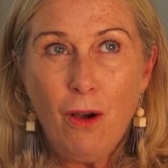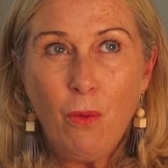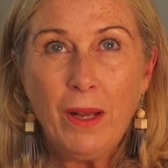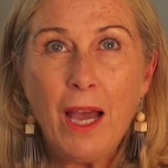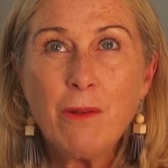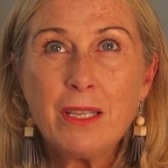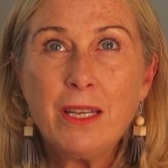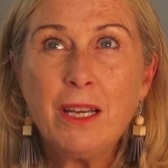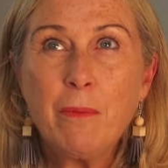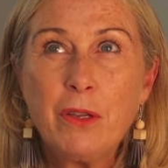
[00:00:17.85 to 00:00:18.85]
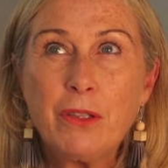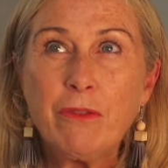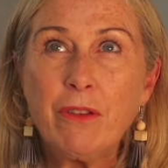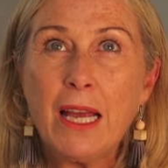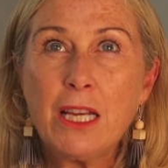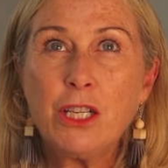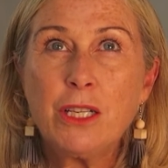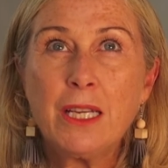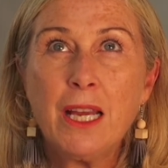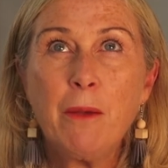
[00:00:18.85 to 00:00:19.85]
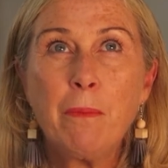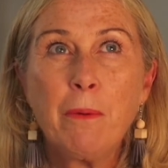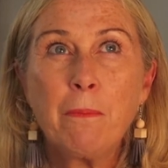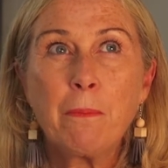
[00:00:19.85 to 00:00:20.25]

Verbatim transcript: When I was in an abusive relationship,